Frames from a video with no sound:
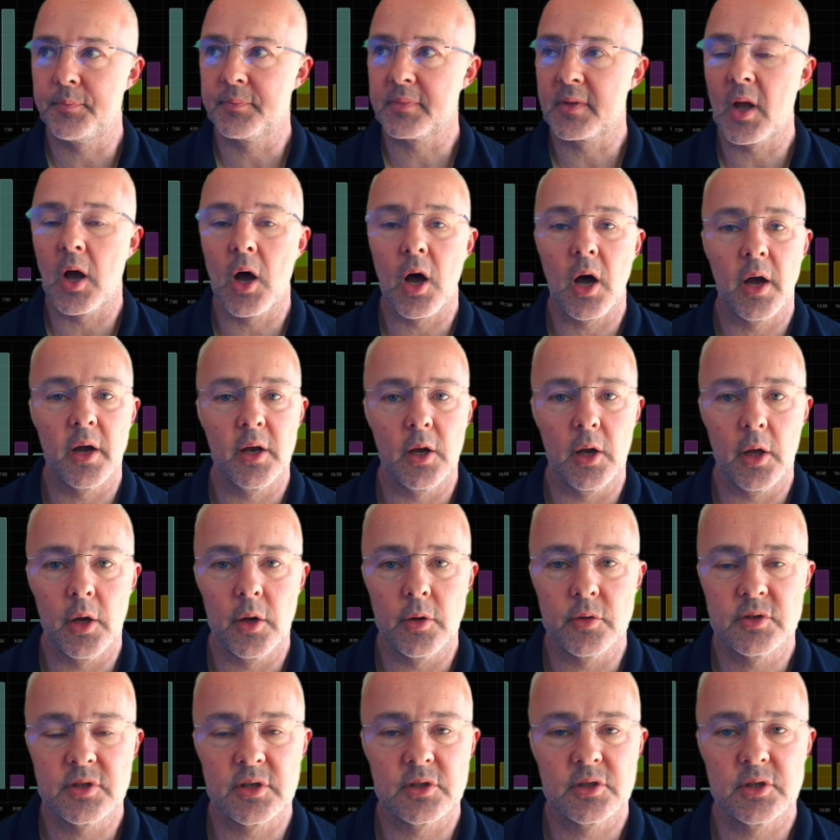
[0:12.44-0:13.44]
high
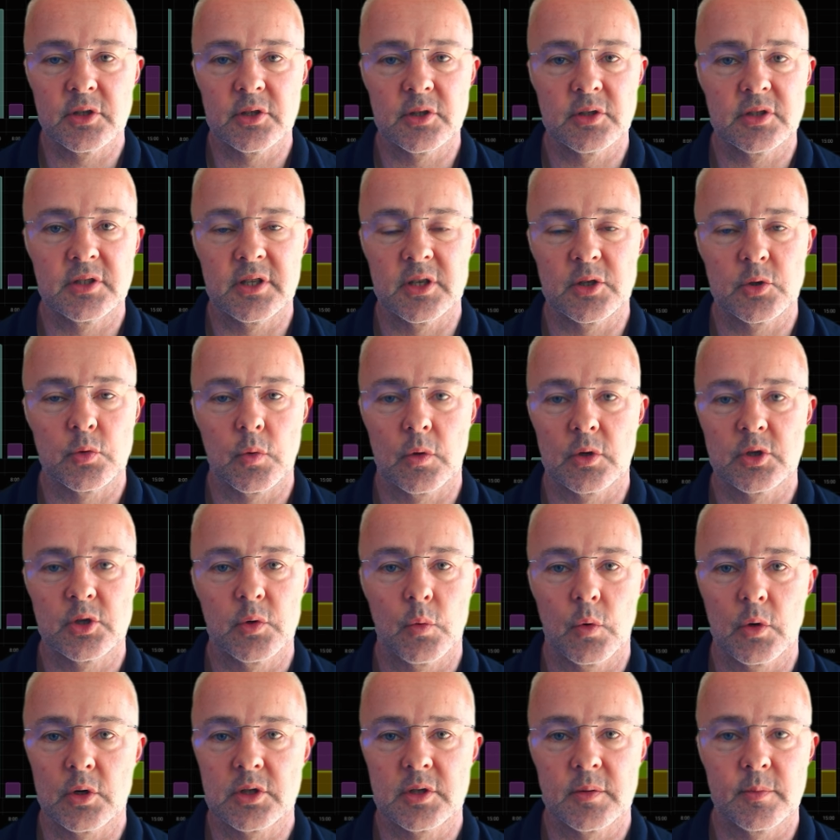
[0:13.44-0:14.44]
load, such as dishwasher,
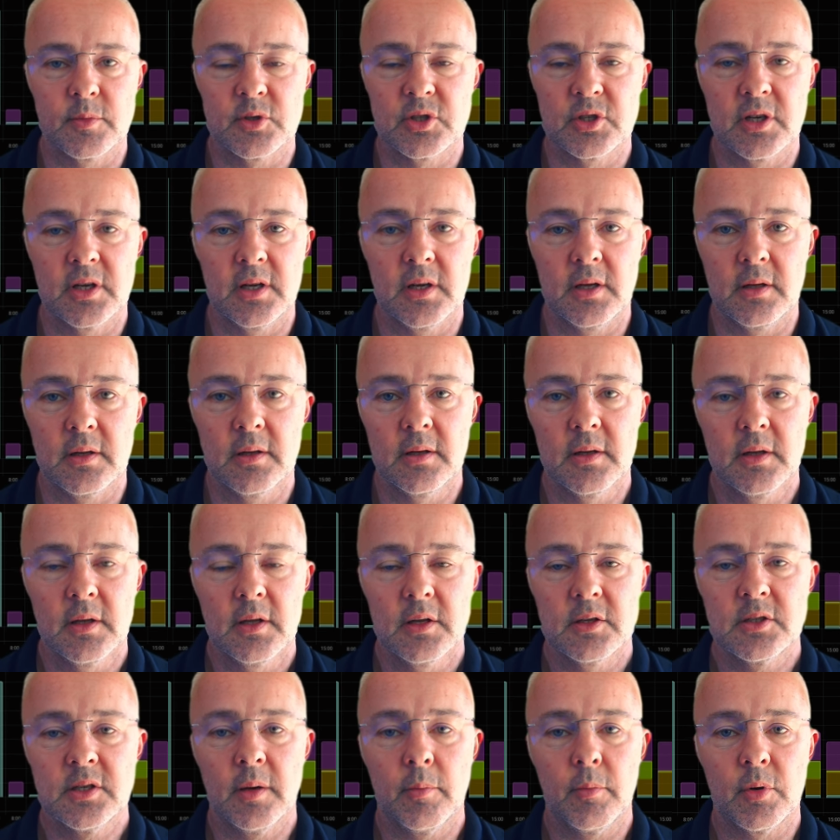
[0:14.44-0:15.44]
washing machine,
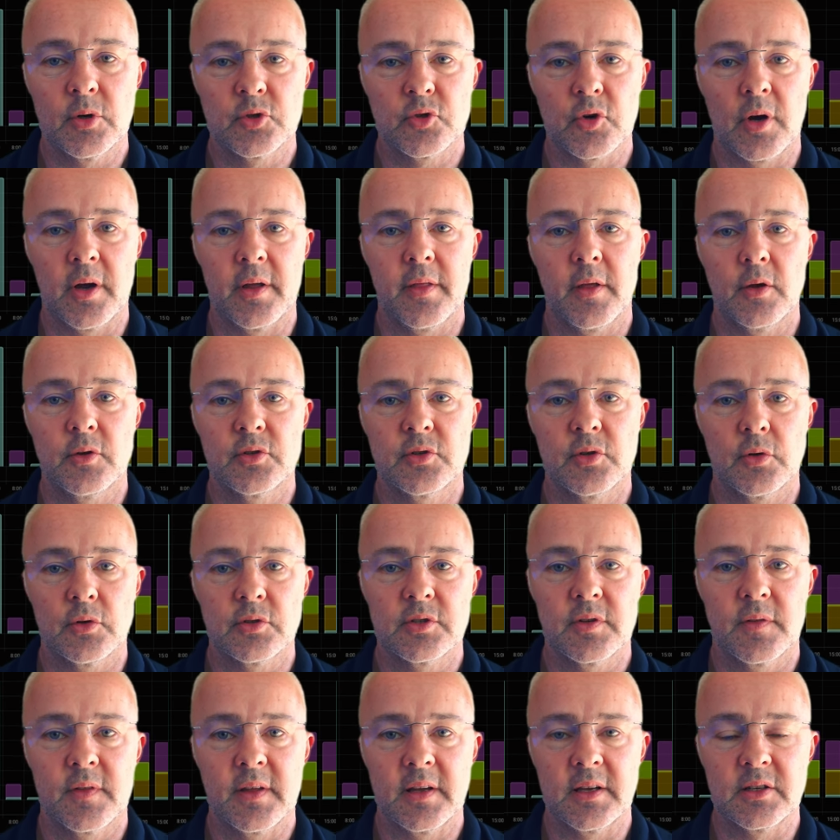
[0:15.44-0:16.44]
tumble dryer, those
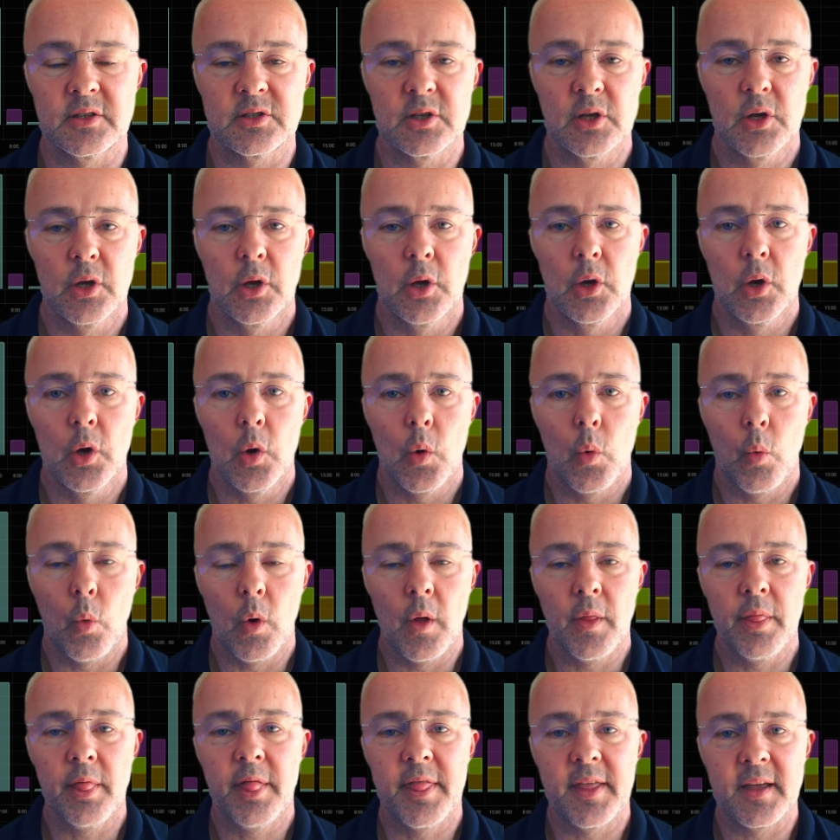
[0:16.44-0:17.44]
sorts of things.
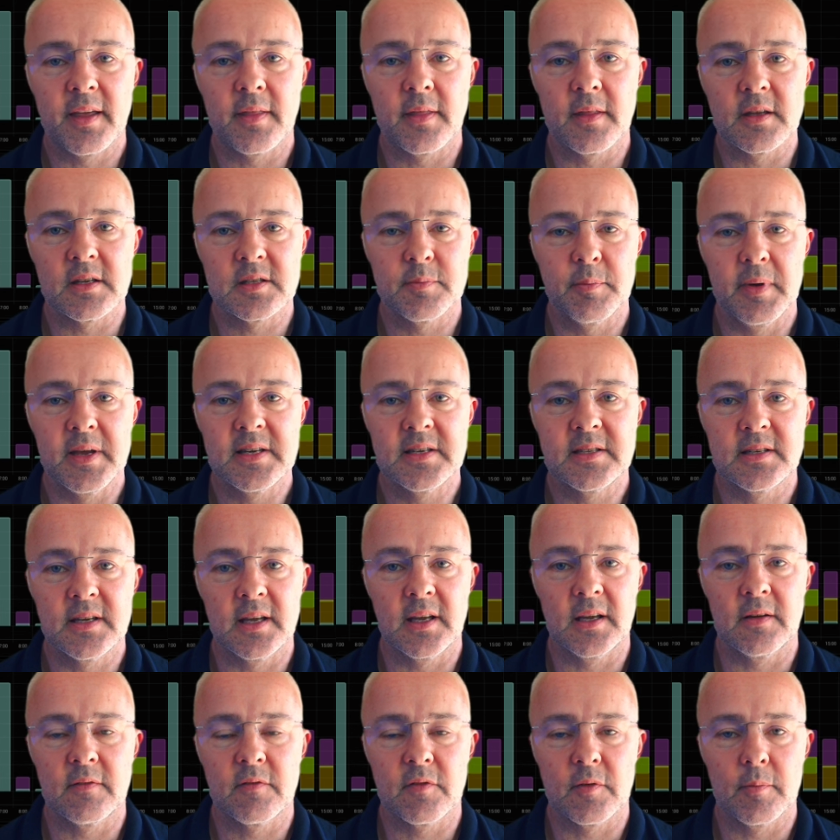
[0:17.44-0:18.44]
One thing that's
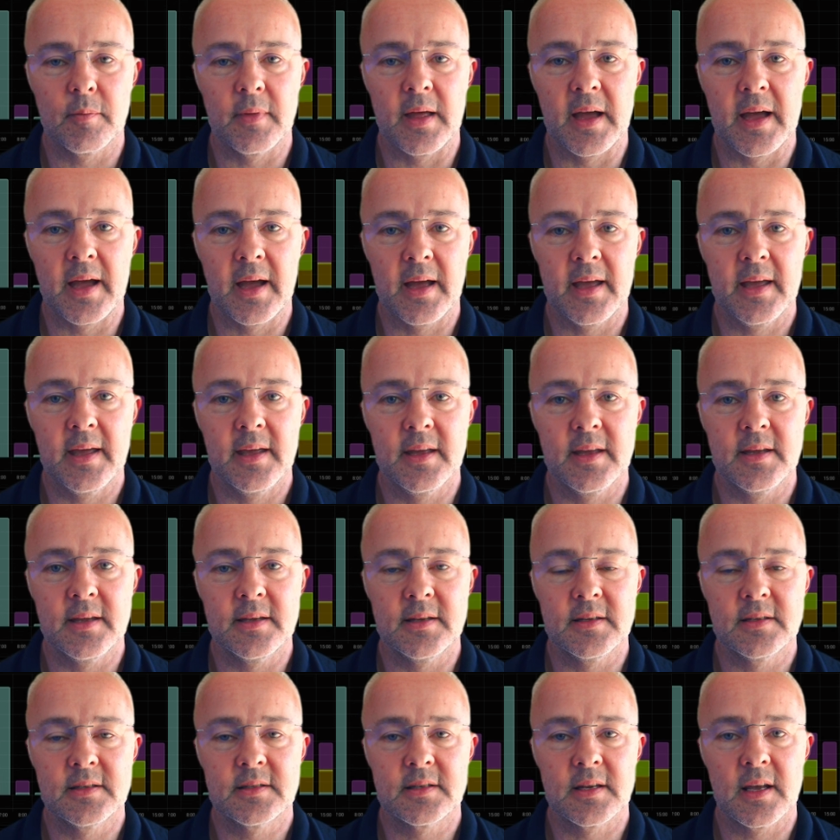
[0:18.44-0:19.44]
missing from that
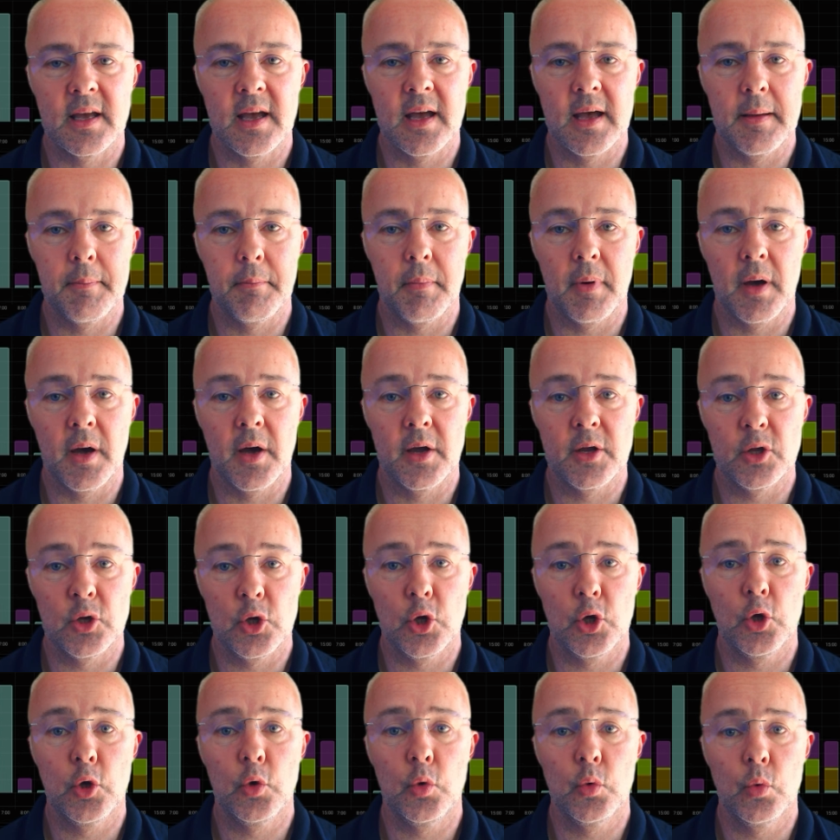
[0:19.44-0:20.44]
is my
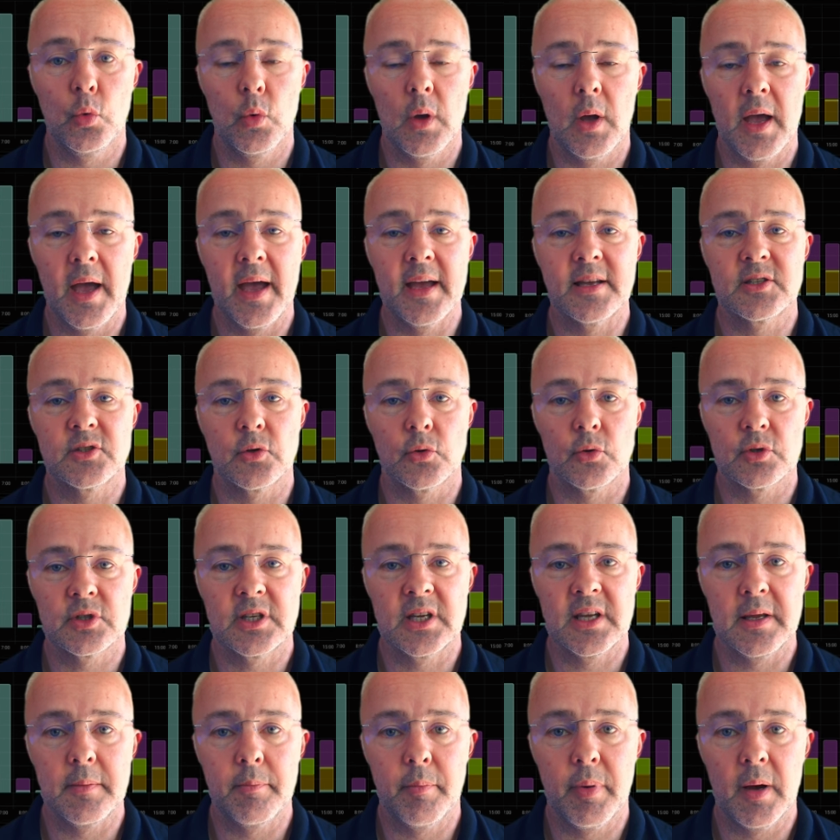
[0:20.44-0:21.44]
new air source
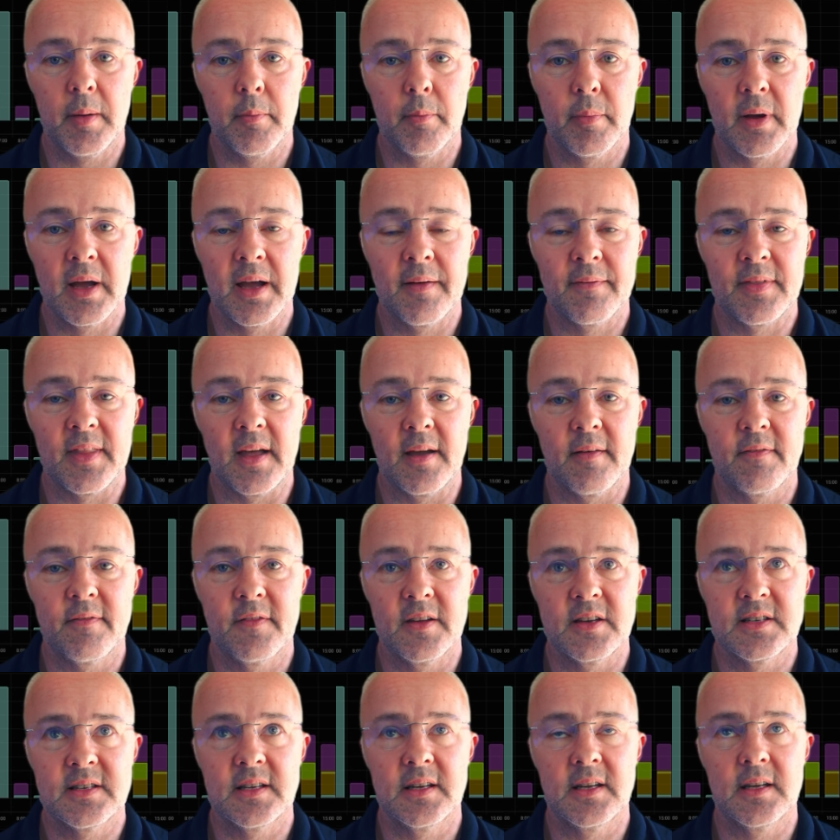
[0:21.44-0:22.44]
heat pump. I had that
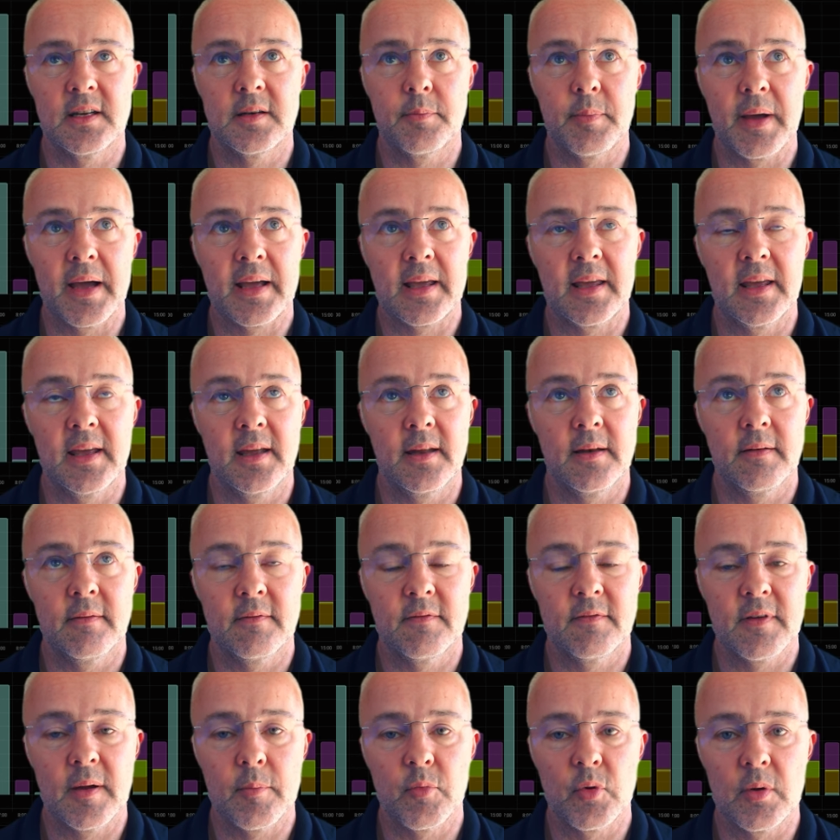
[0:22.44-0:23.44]
fitted back in
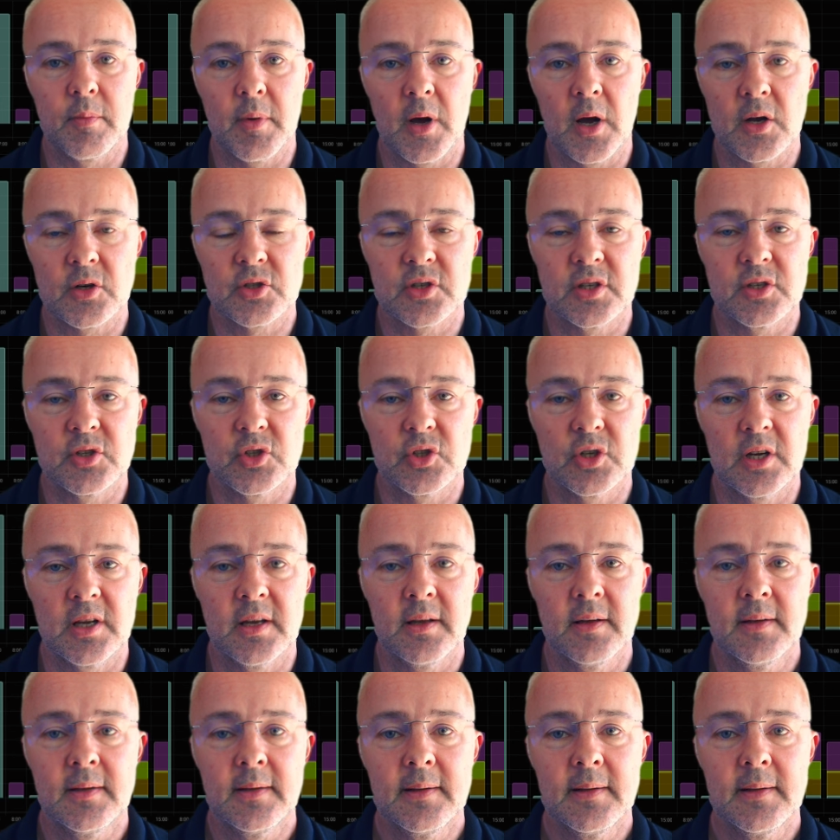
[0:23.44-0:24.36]
February, March this year.